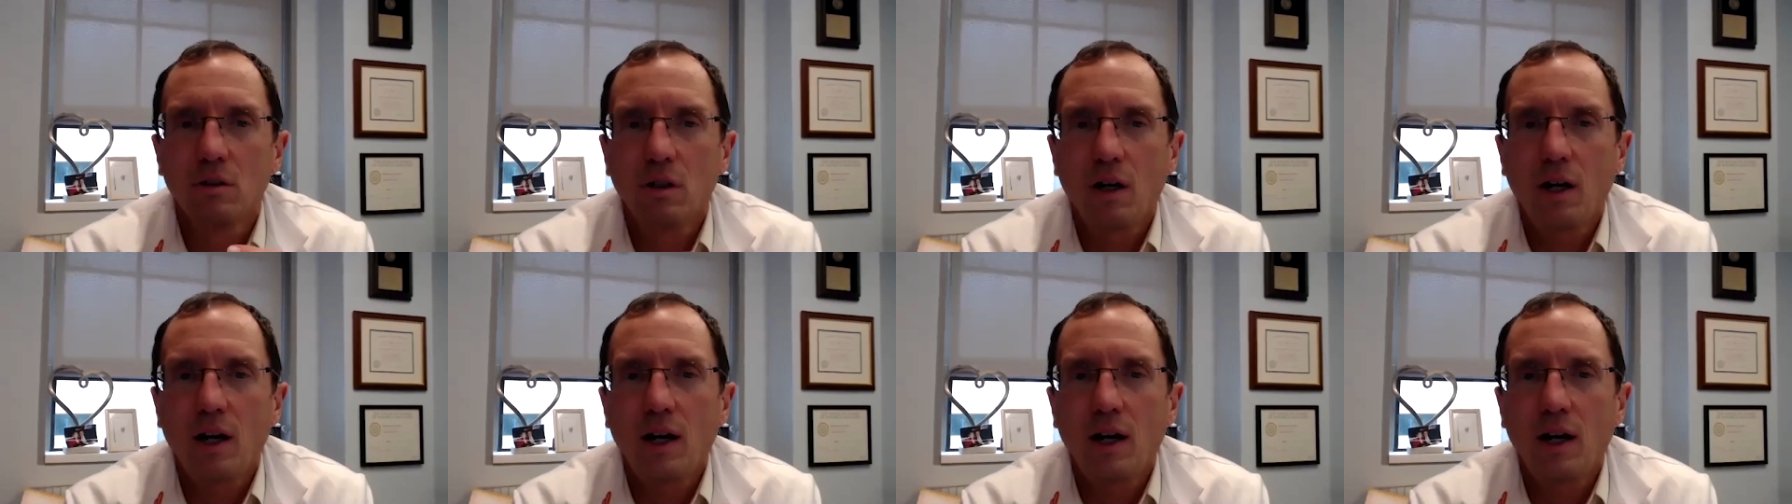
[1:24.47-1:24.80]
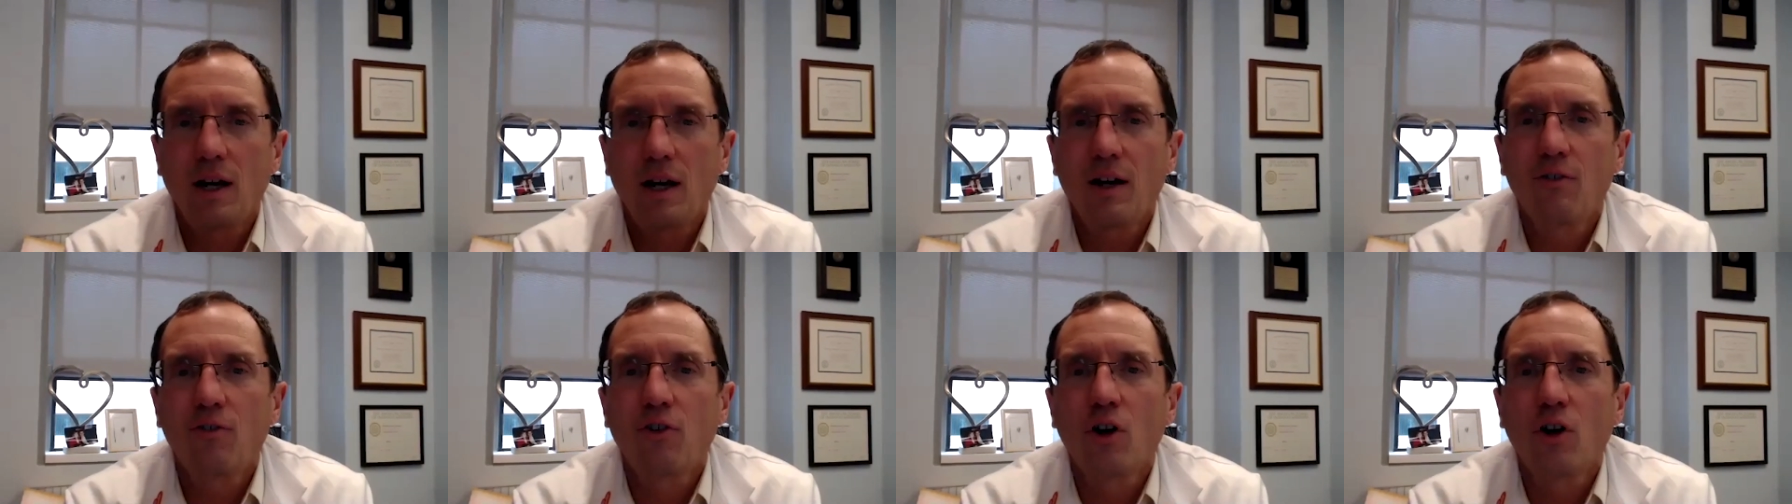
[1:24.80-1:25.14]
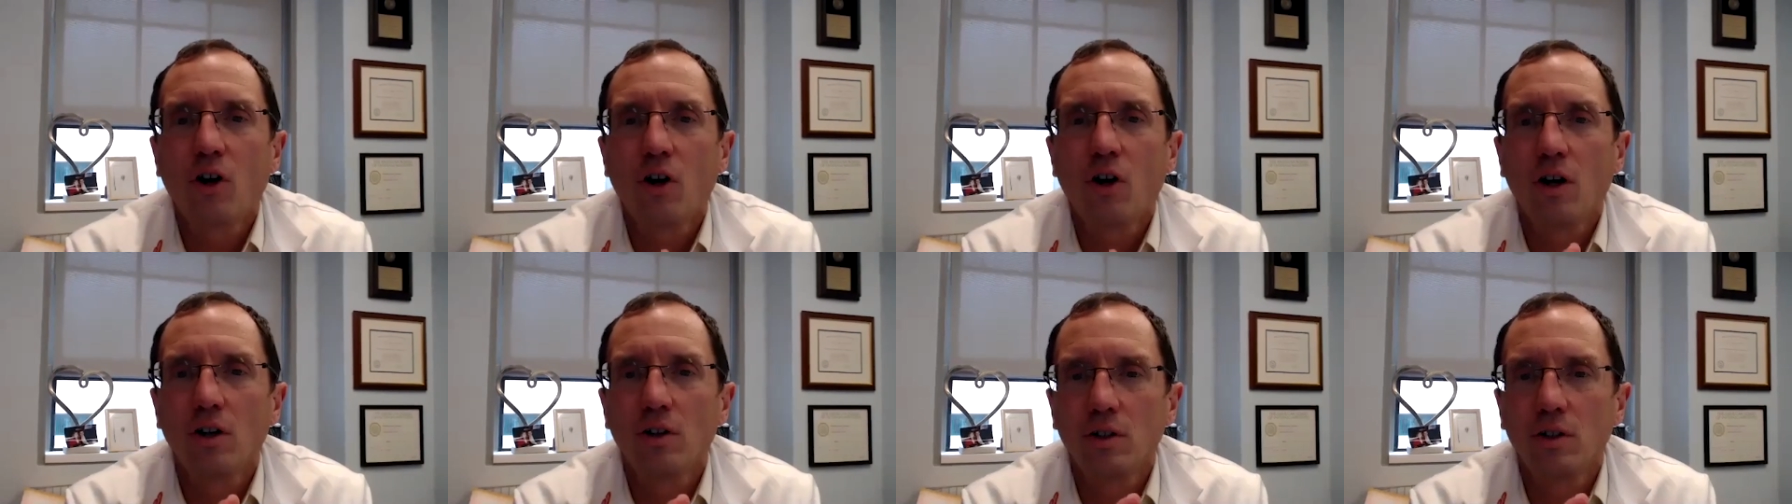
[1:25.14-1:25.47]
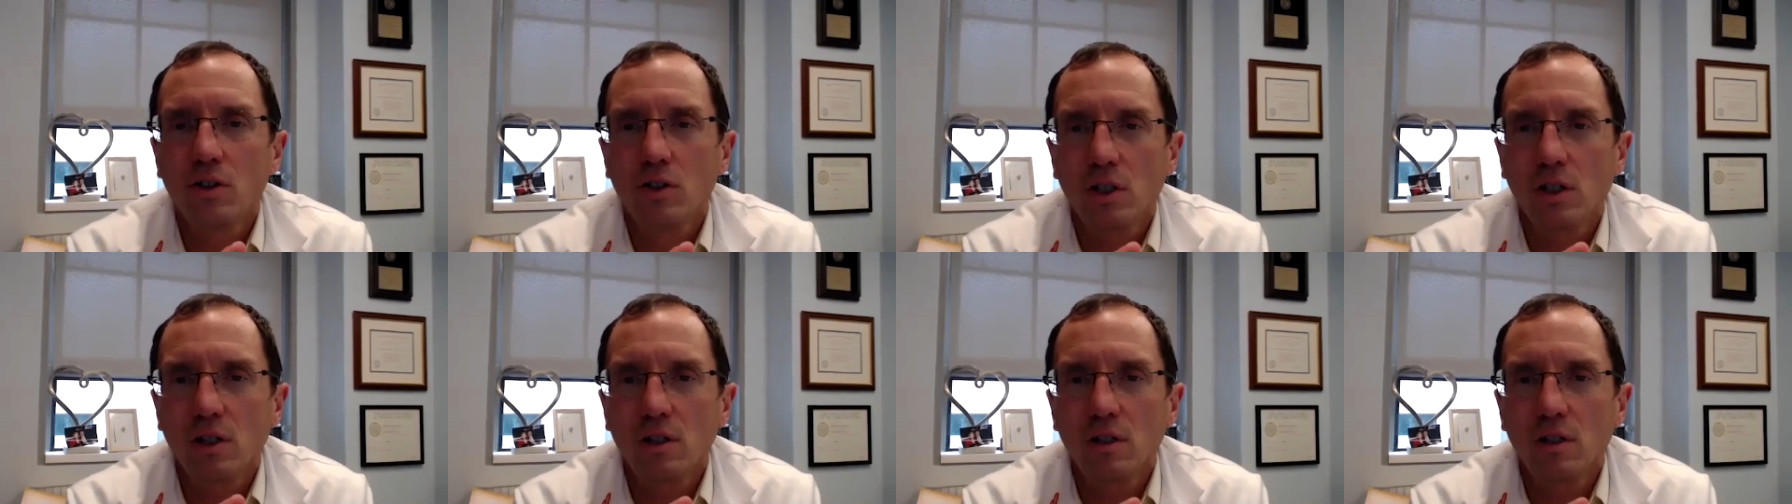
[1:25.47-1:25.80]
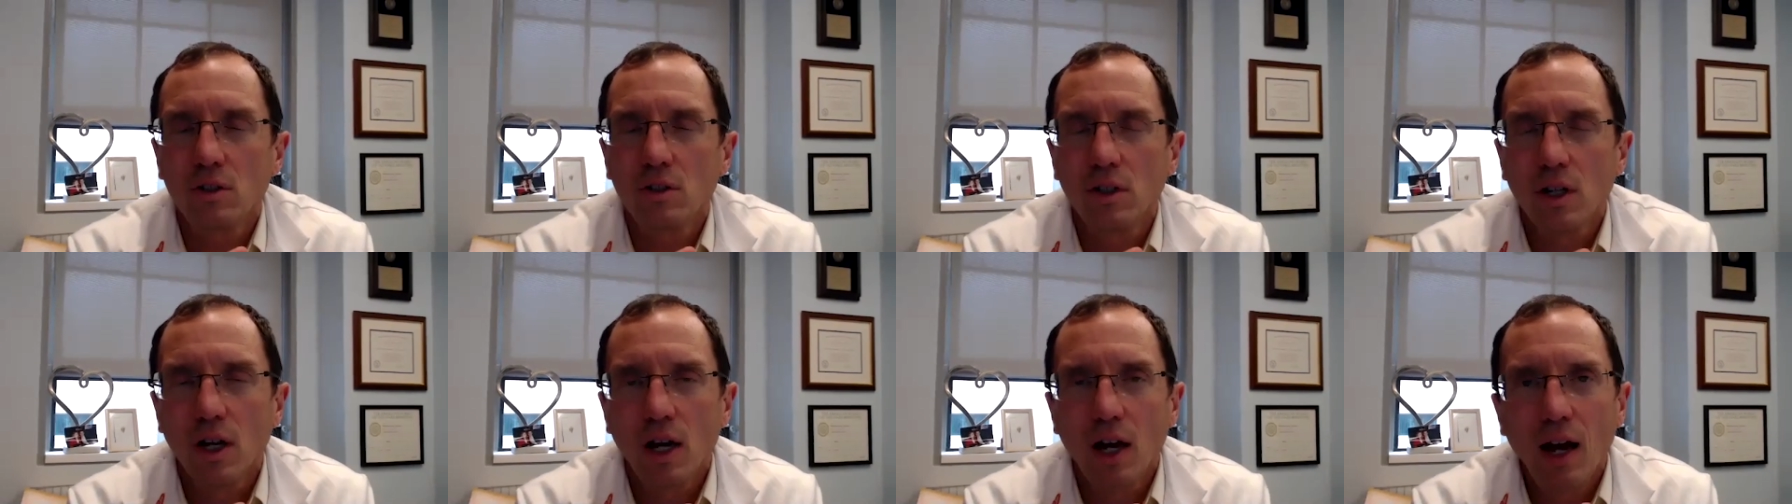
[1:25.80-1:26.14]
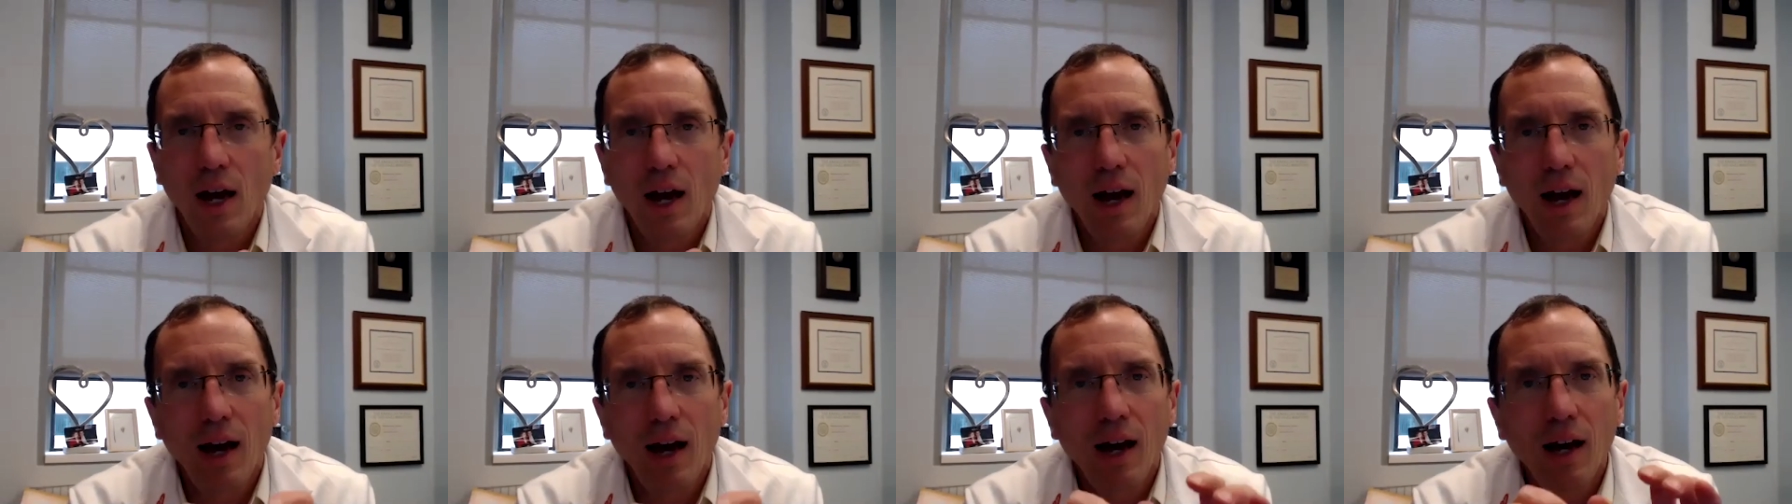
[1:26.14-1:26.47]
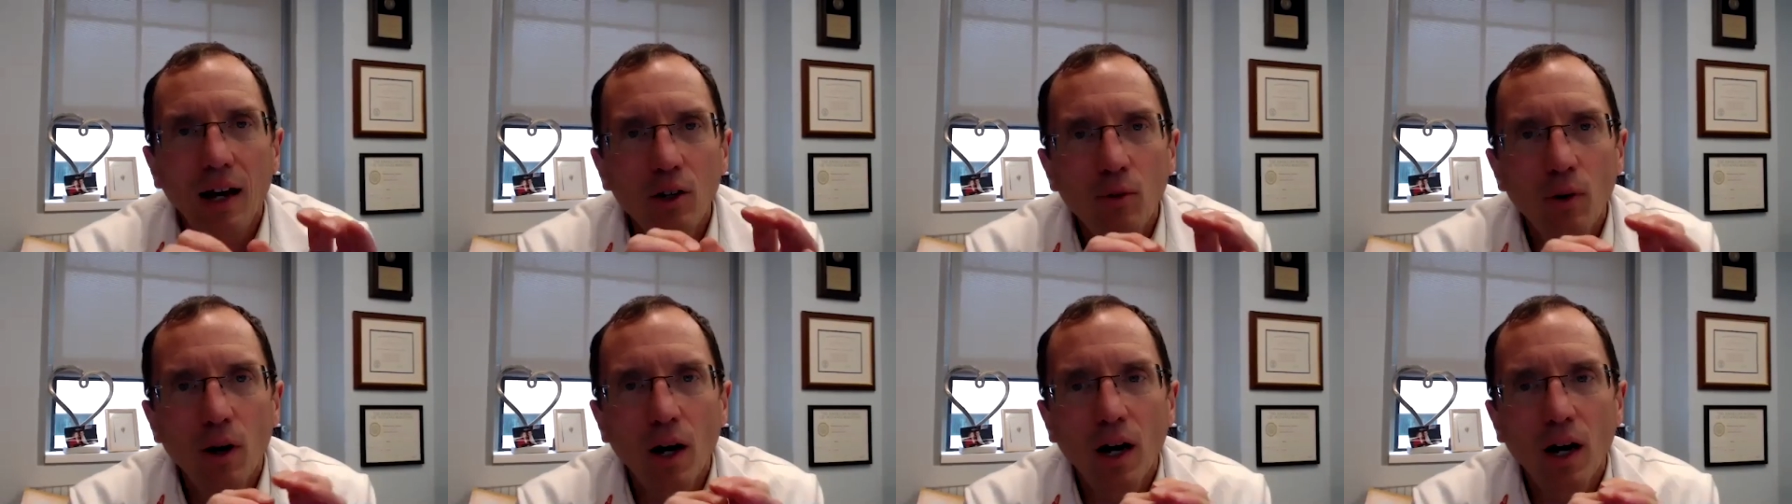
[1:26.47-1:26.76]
have heart disease, how do